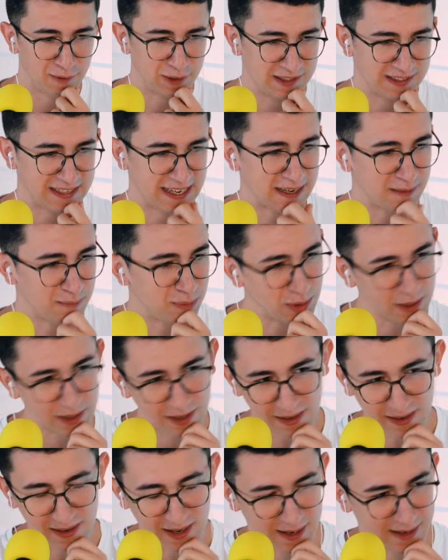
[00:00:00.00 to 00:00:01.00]
For the second
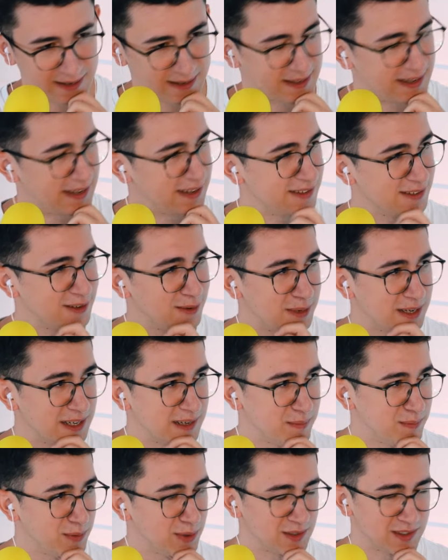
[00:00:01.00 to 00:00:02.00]
book, there's so
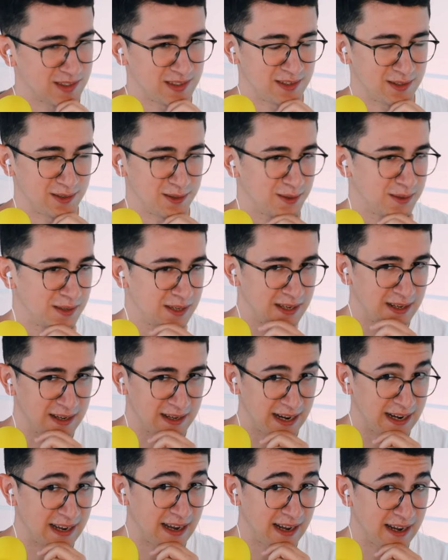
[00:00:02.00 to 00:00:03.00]
many books. So
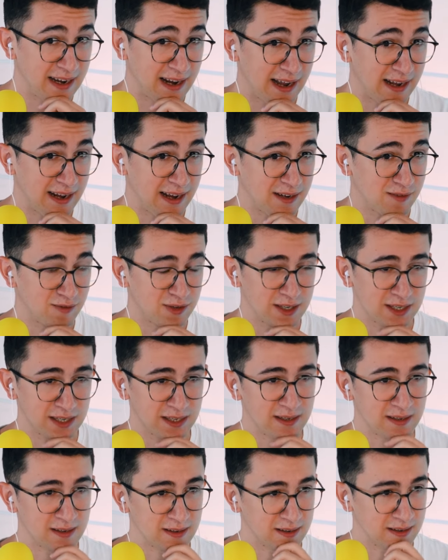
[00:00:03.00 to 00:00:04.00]
I like
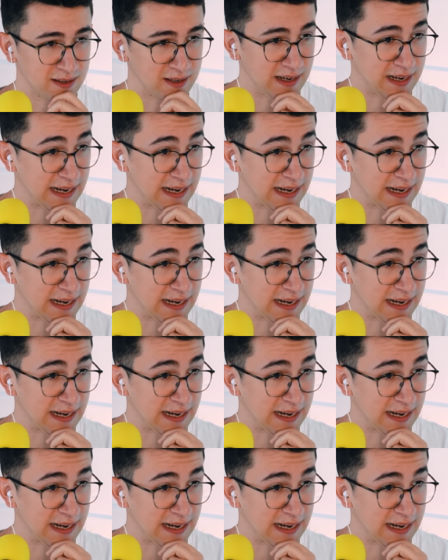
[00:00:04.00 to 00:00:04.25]
reading.